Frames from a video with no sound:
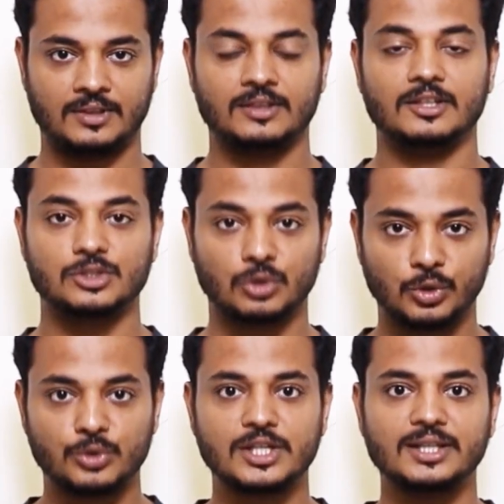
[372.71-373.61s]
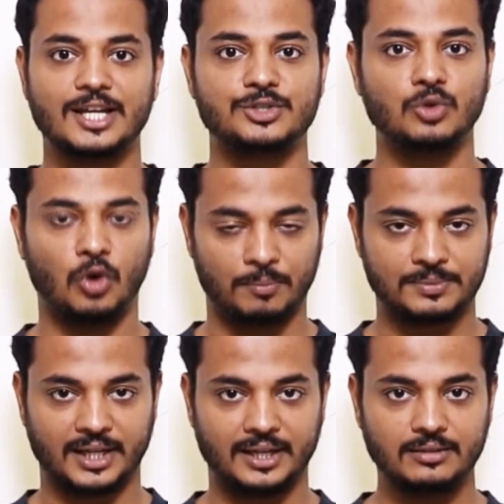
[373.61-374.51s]
The solution that you
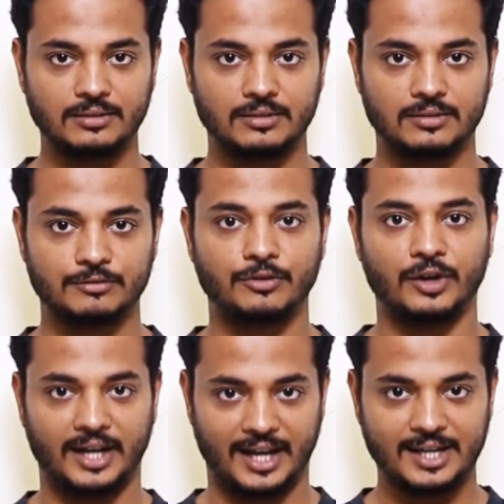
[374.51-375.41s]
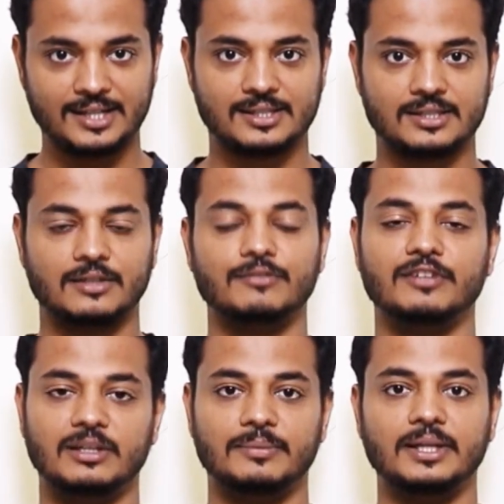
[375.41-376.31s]
obtain for x
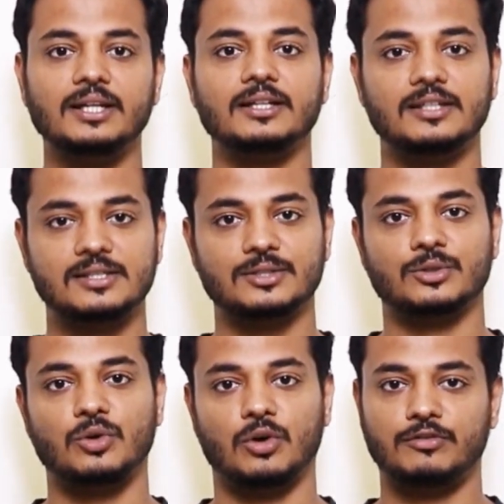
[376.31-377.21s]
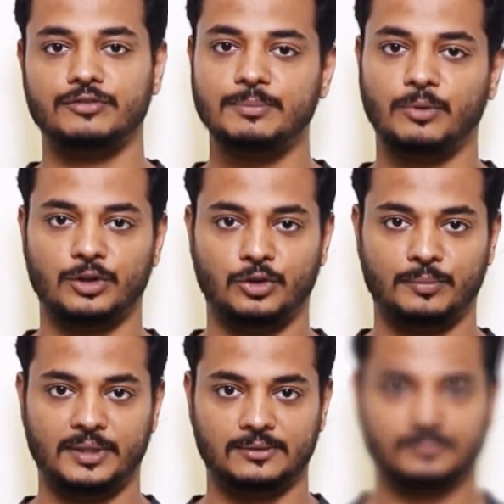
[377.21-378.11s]
will be the 0 of the
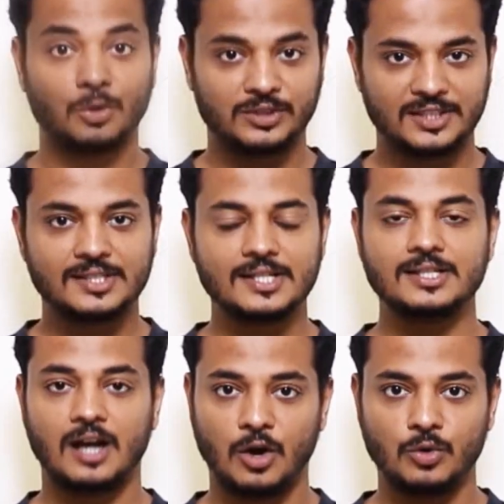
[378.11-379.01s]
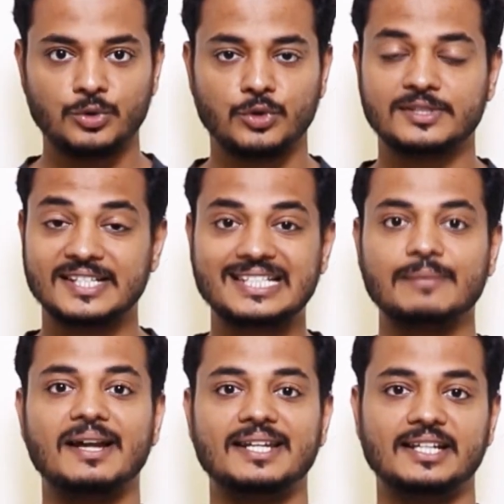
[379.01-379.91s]
polynomial. Now this is how you
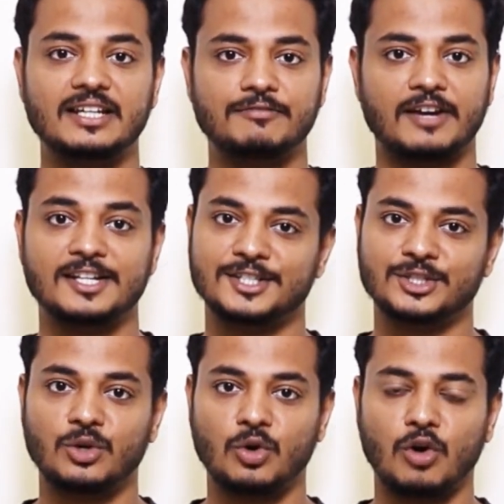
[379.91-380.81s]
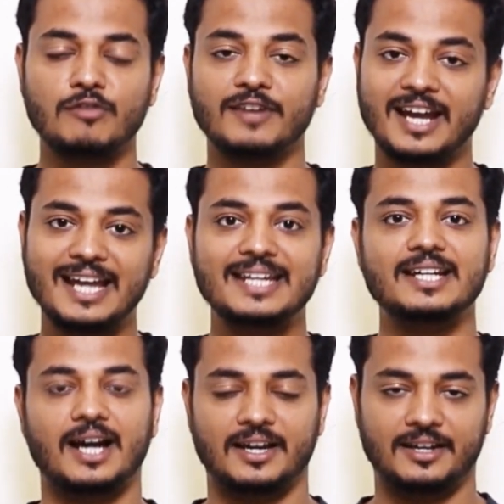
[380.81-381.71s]
systematically find 0 of any
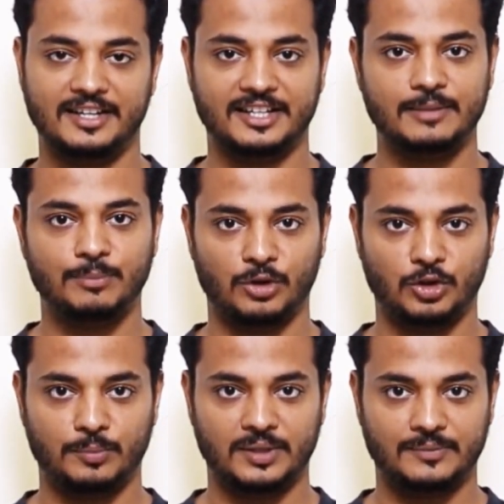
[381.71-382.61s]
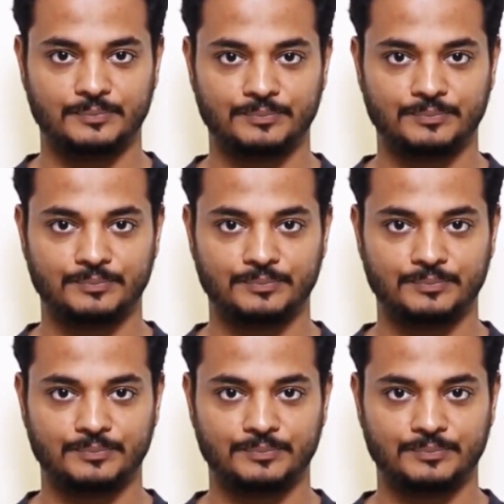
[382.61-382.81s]
higher degree polynomial.